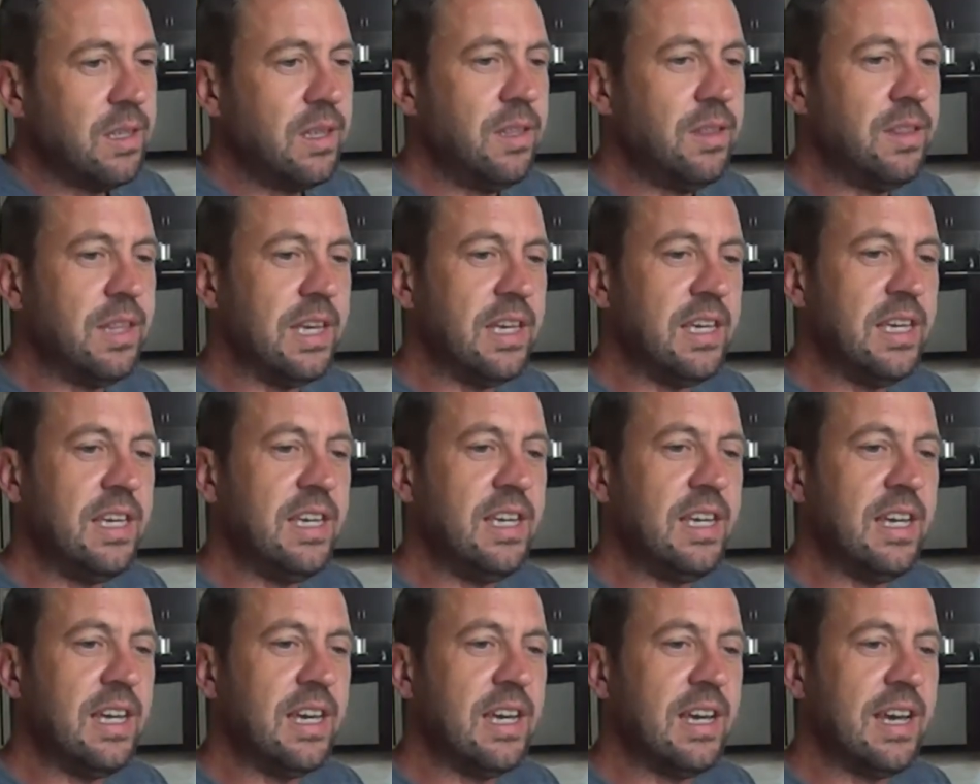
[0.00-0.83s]
that
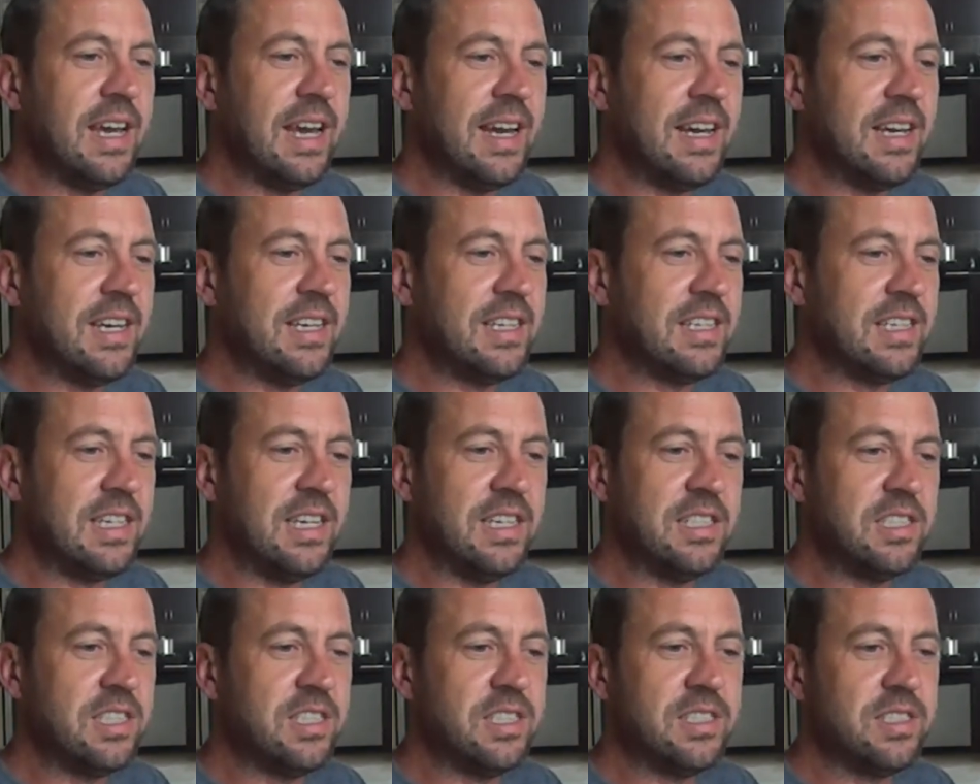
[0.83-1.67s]
he ha-
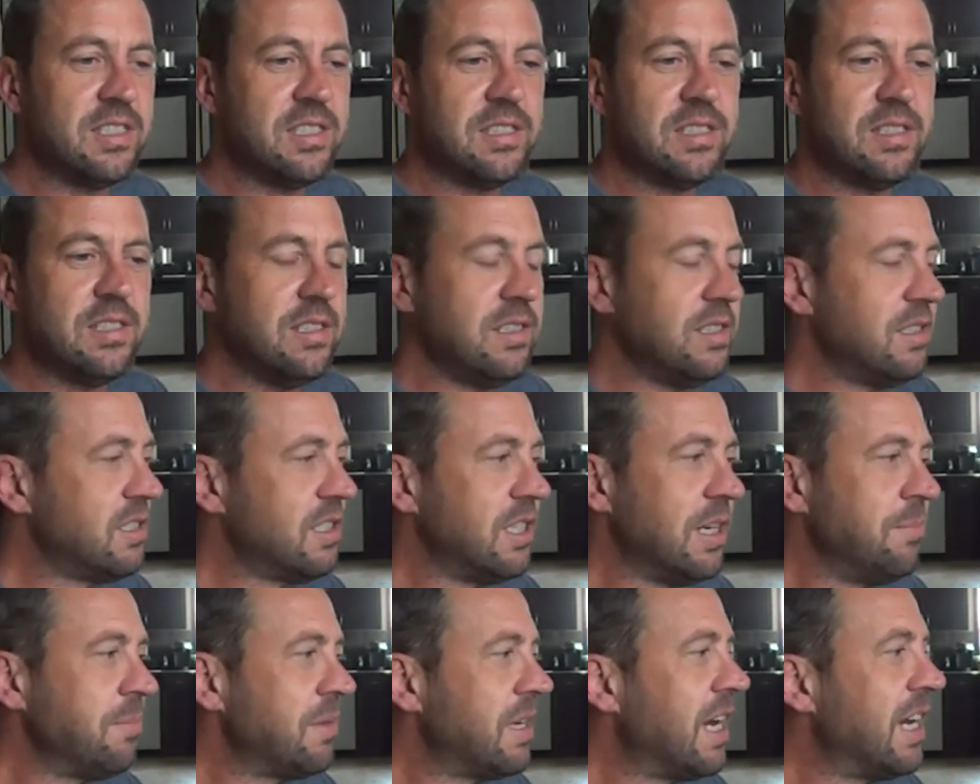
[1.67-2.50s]
gets
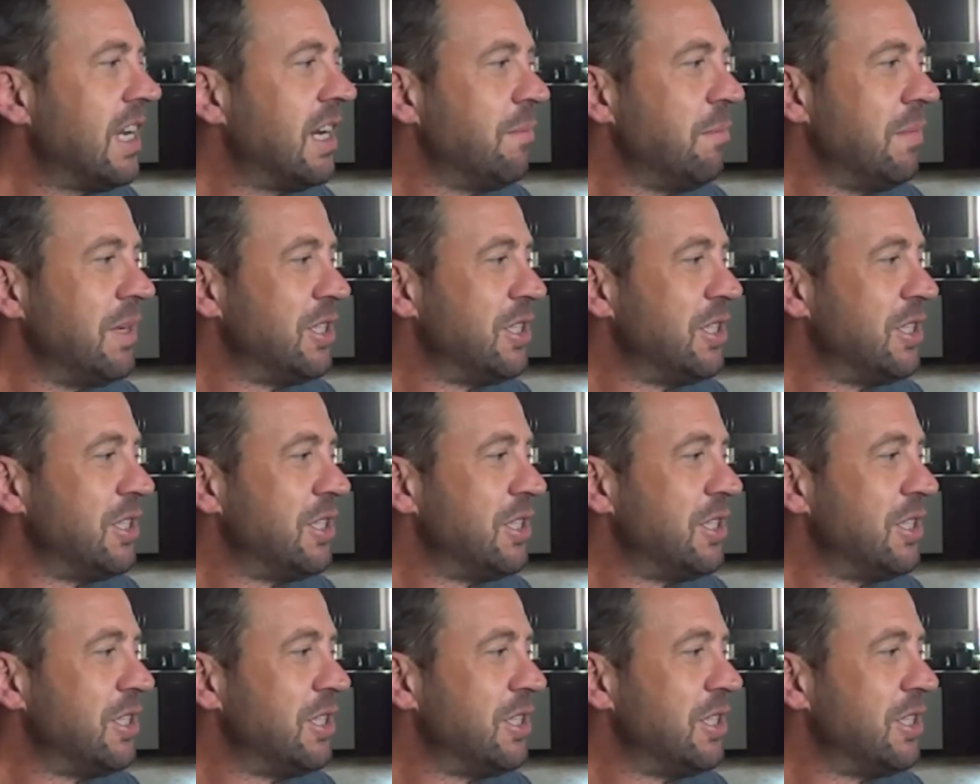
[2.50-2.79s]
some kind of